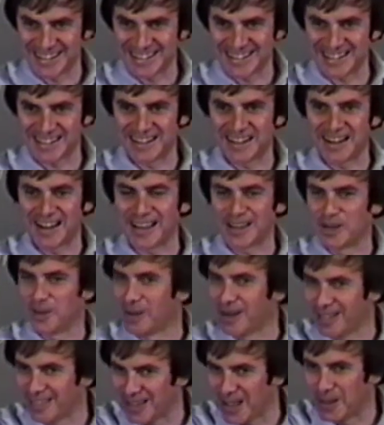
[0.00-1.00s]
He said, "I can do
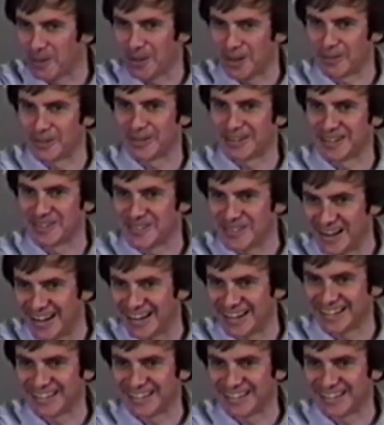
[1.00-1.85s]
anything I want with it, right?"